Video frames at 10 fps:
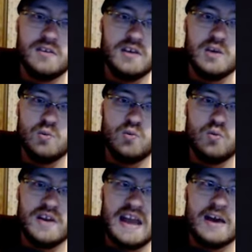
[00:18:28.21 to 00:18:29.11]
it would
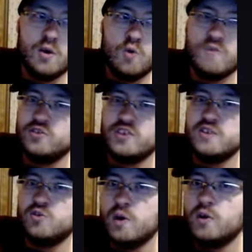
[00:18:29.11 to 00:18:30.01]
not overstay its
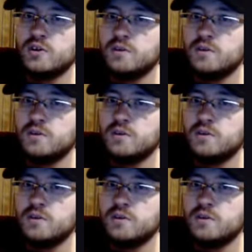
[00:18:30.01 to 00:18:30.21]
welcome.